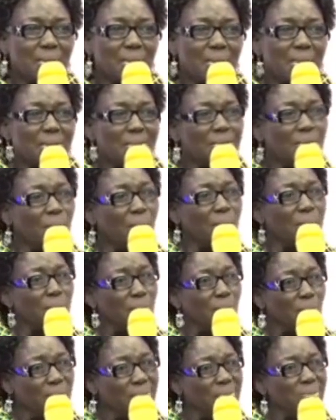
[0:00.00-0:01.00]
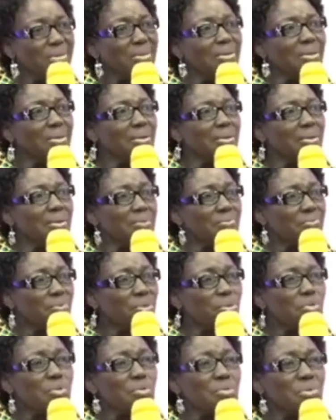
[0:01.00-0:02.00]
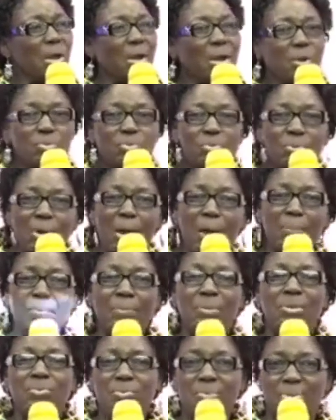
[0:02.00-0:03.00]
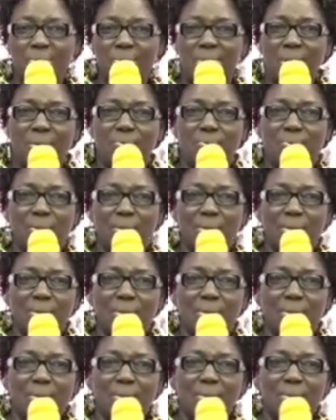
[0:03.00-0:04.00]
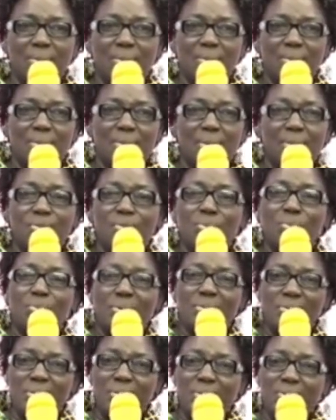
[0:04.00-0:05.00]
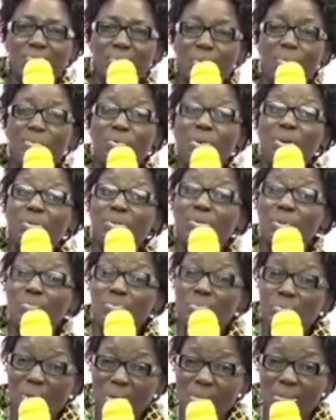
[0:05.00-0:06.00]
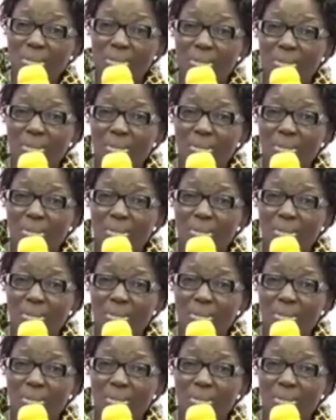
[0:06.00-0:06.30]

He's the one requesting for you to be allowed to come into this country. He's requesting for you to get safe transit.